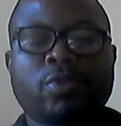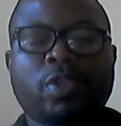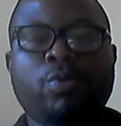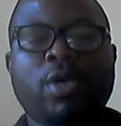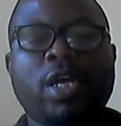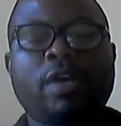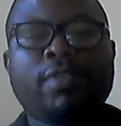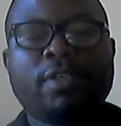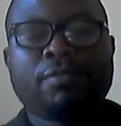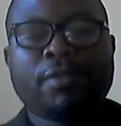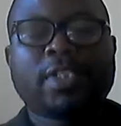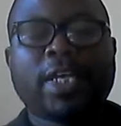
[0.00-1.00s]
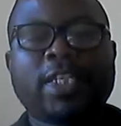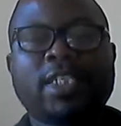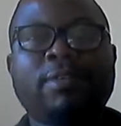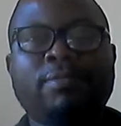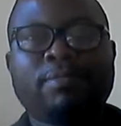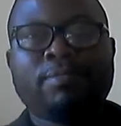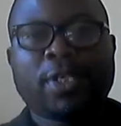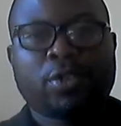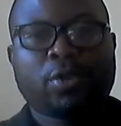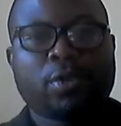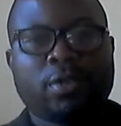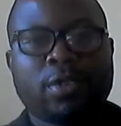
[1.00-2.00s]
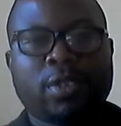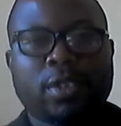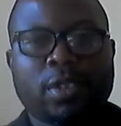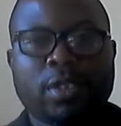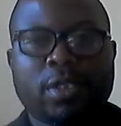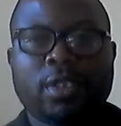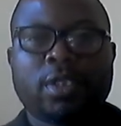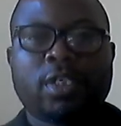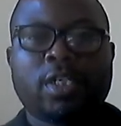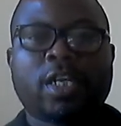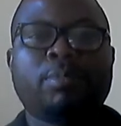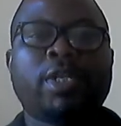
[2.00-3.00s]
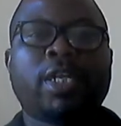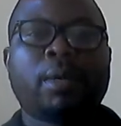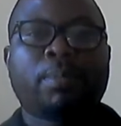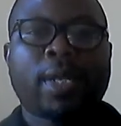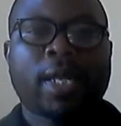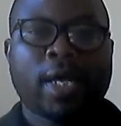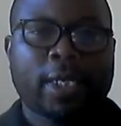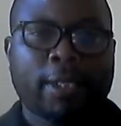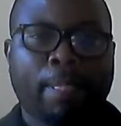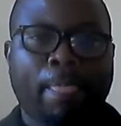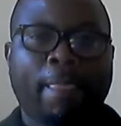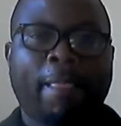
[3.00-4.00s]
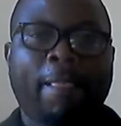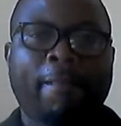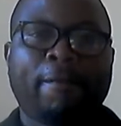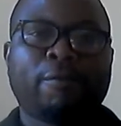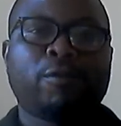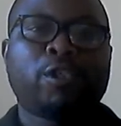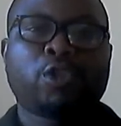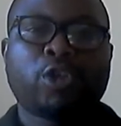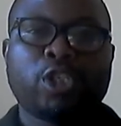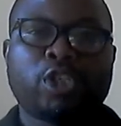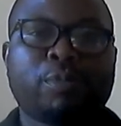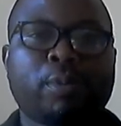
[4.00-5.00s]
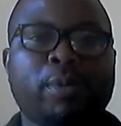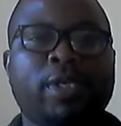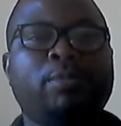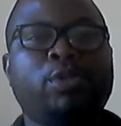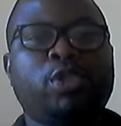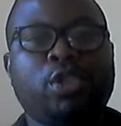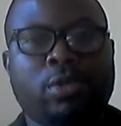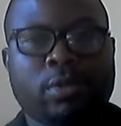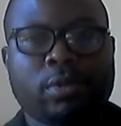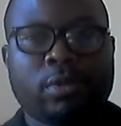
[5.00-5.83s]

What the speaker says: We have different scientific methods that have been applied to the study of public administrations.